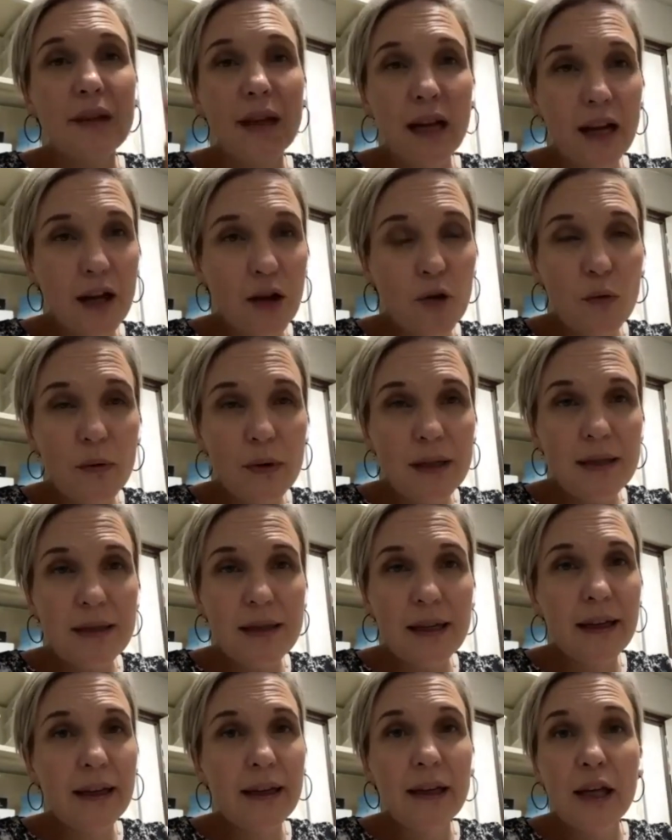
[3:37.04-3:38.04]
I always
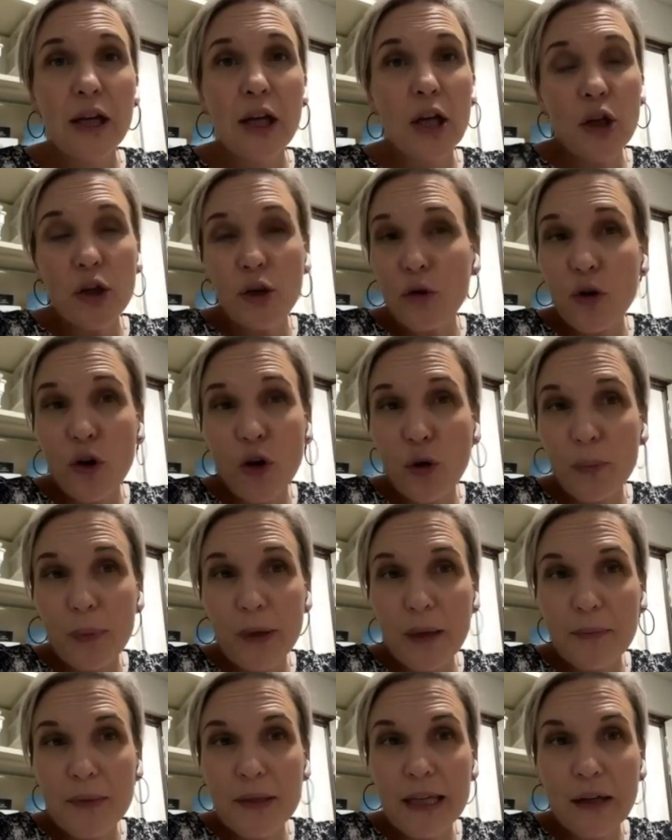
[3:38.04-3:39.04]
say, you can't be
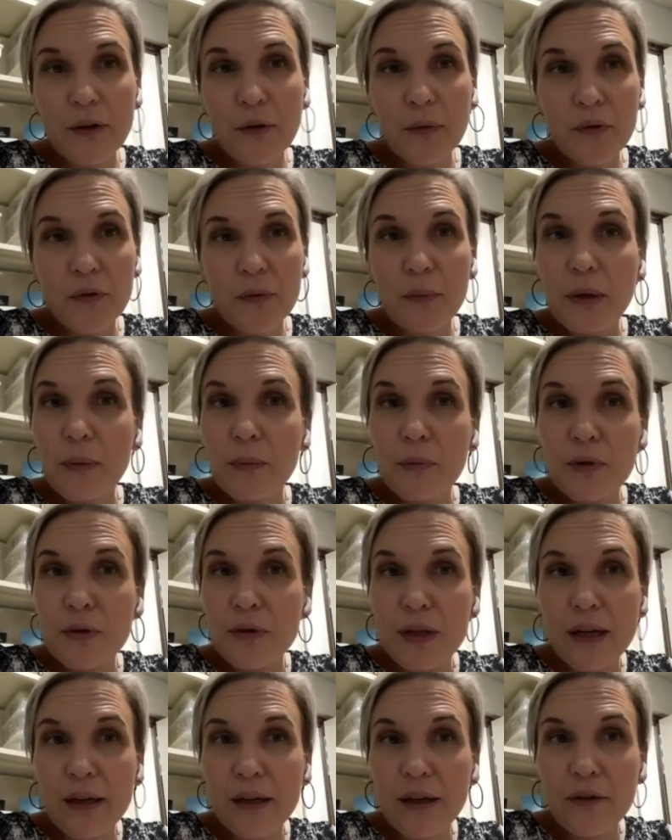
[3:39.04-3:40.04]
upset with me because
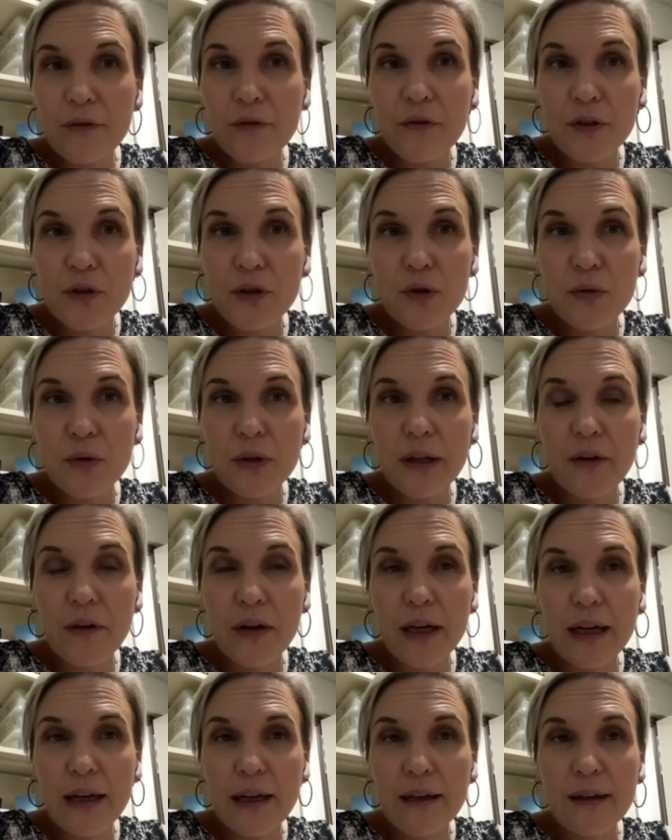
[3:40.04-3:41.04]
I don't fit your
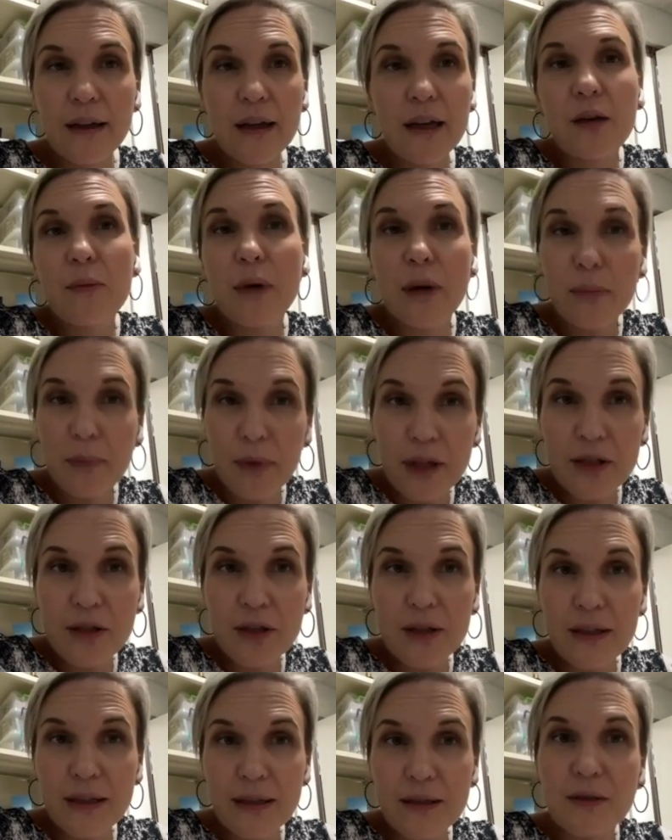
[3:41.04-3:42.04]
hearing aid. My
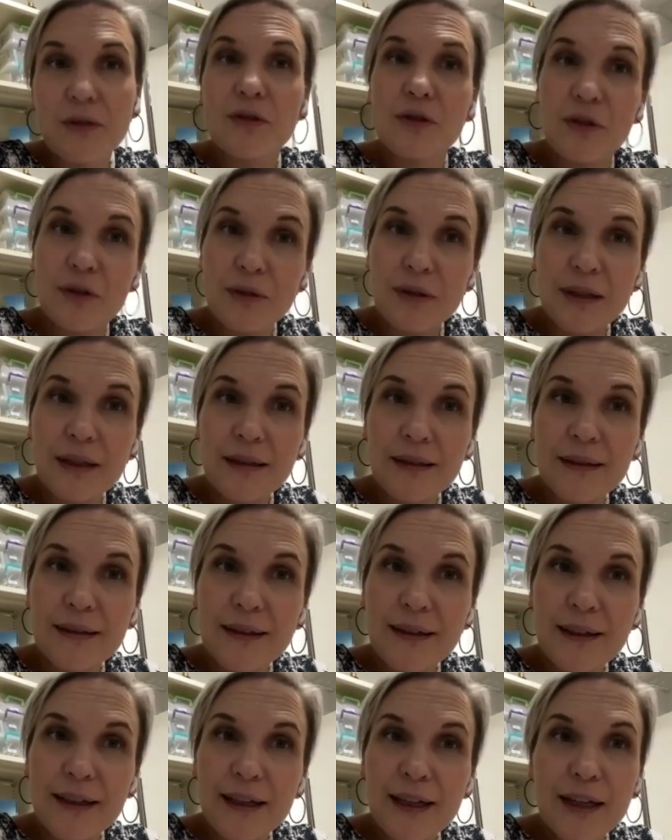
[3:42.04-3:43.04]
patient doesn't choose it.
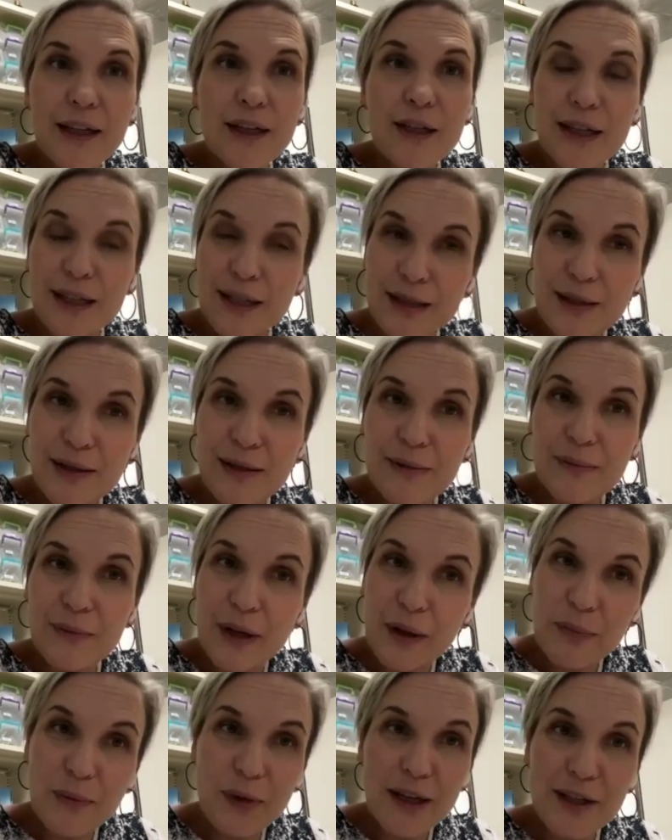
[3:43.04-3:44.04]
It's
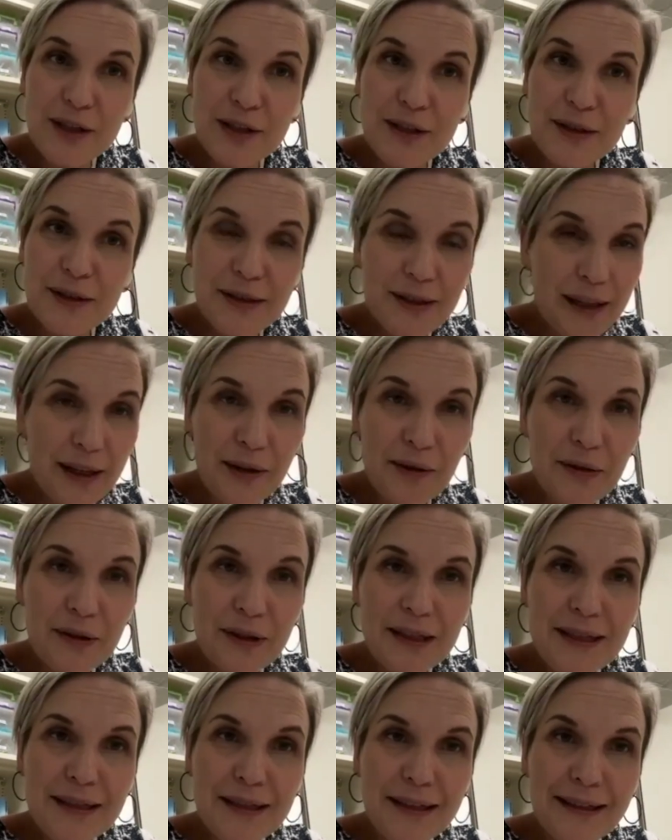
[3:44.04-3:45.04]
my patients that are
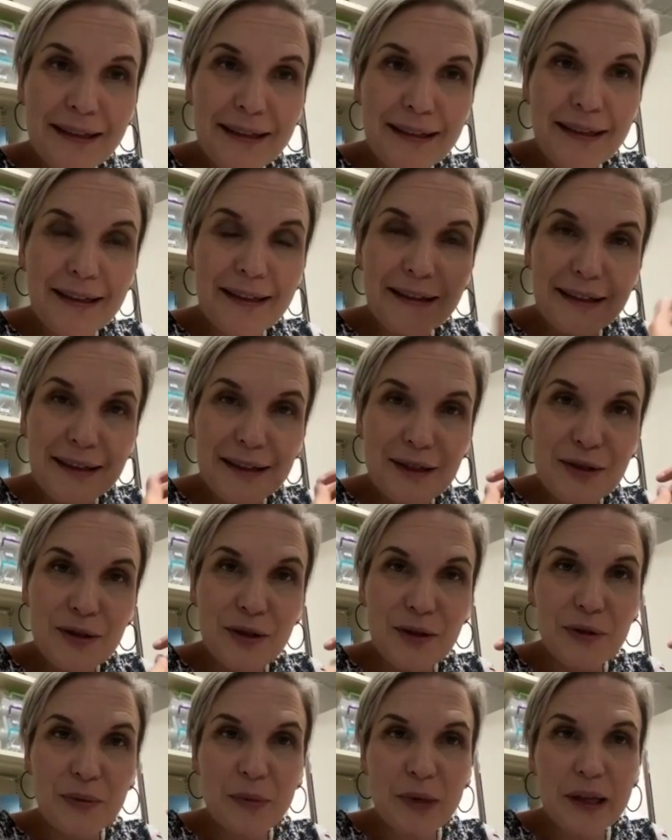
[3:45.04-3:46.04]
deciding. It's
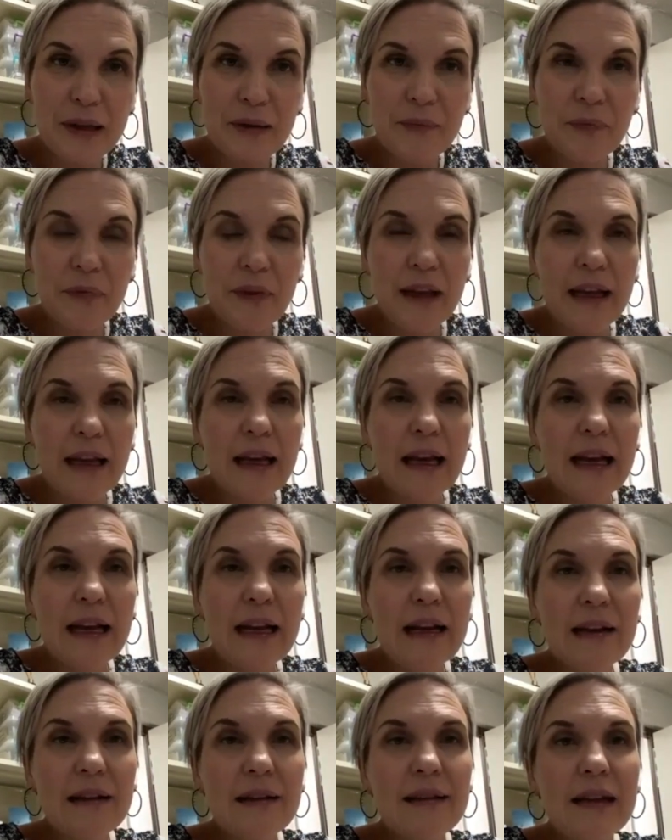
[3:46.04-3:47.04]
not me. And
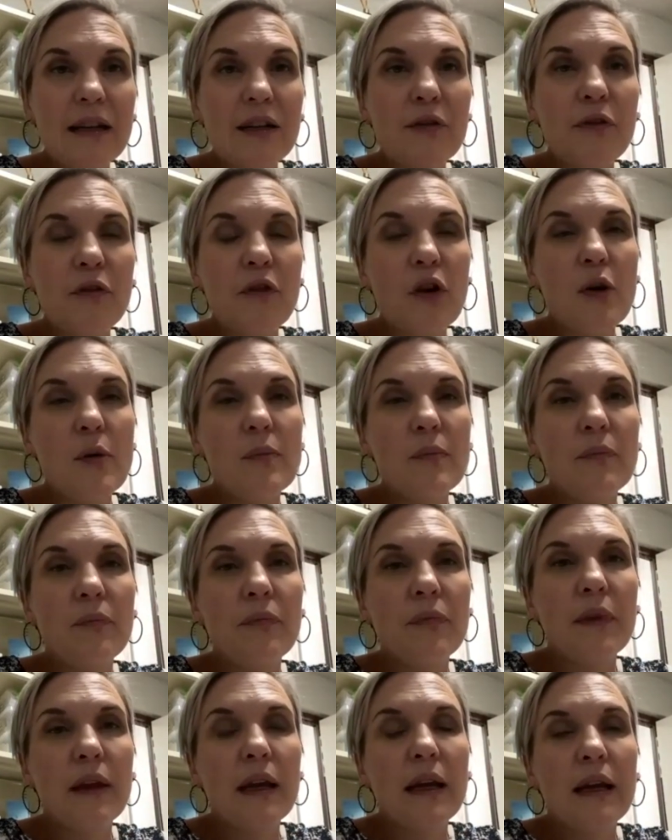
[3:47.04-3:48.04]
I think from
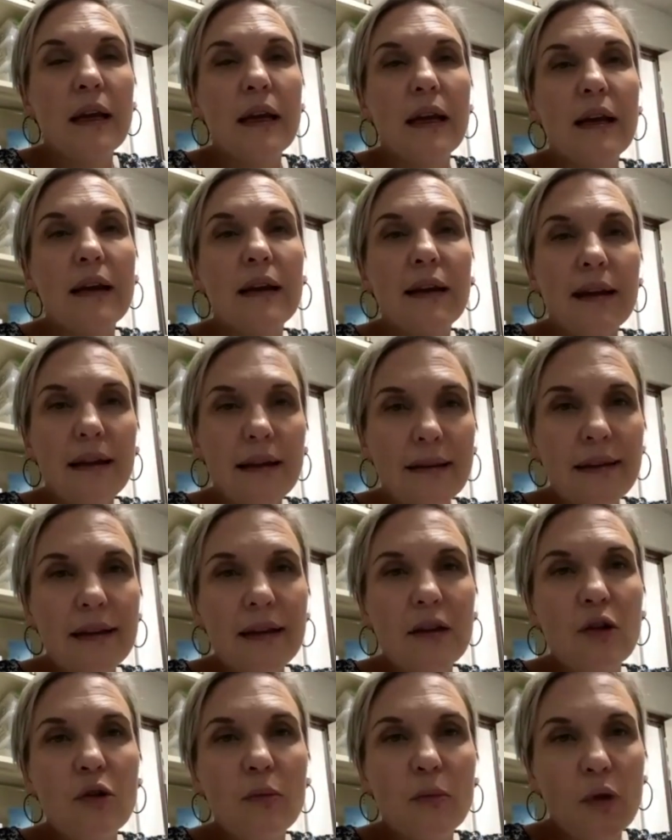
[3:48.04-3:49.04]
an
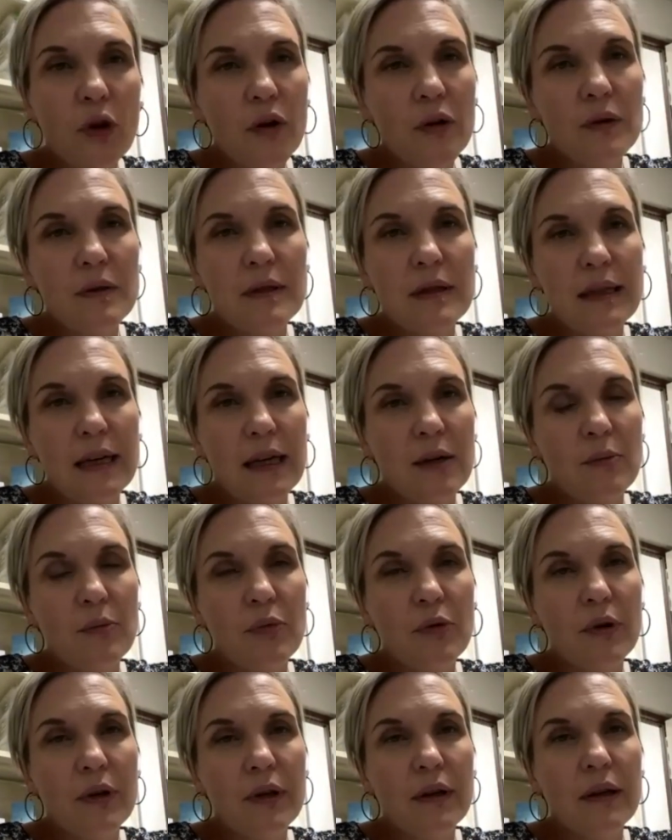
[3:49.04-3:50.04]
ethical, moral
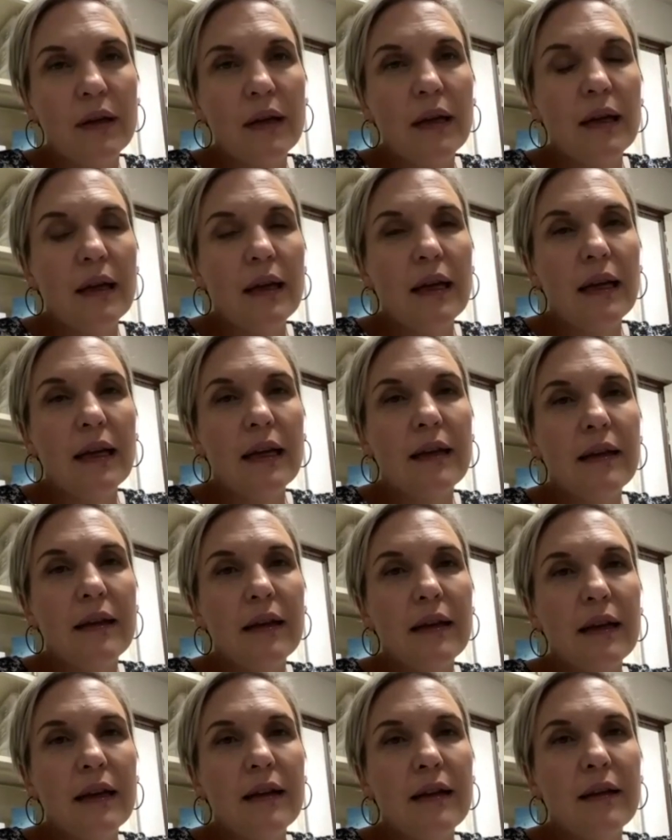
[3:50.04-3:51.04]
standpoint, it
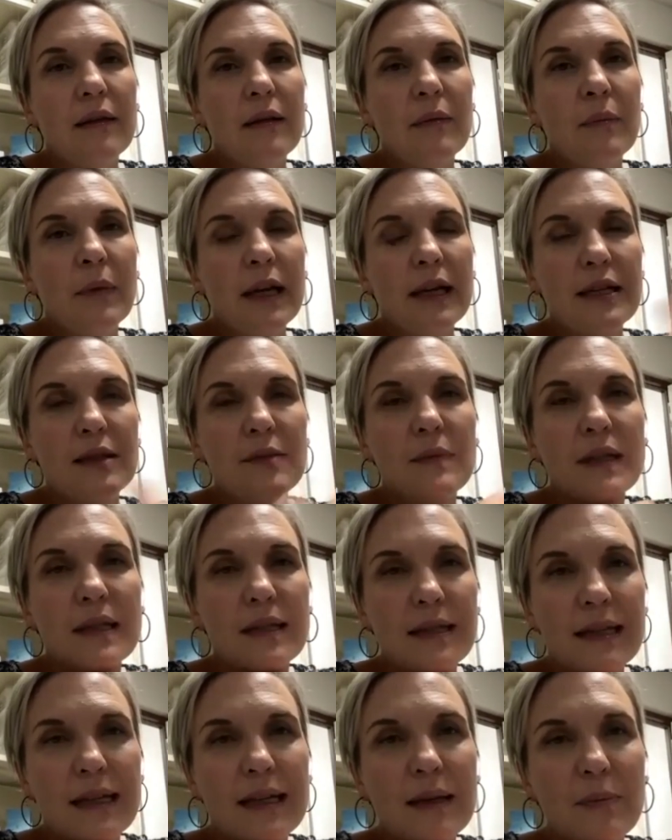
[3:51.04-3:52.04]
makes me
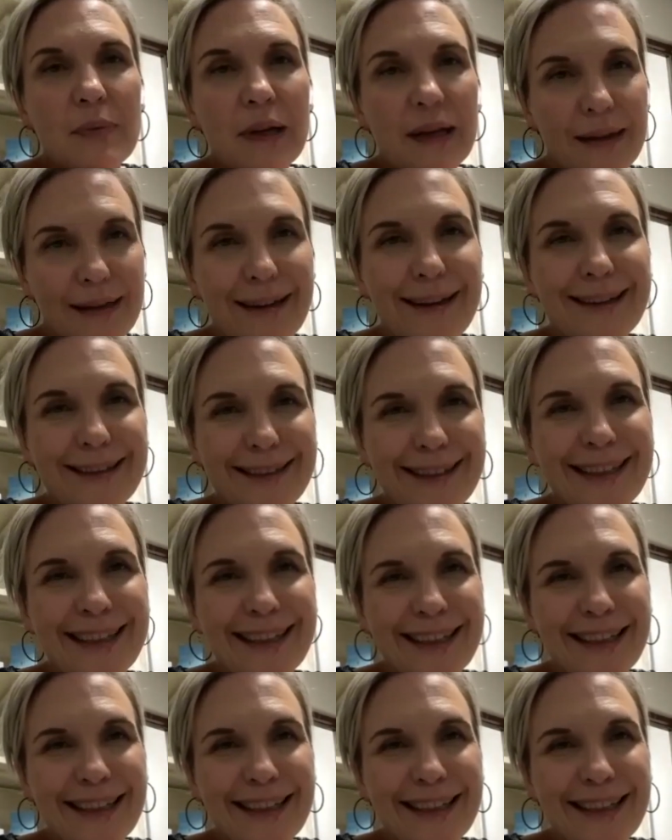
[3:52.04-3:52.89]
sleep at night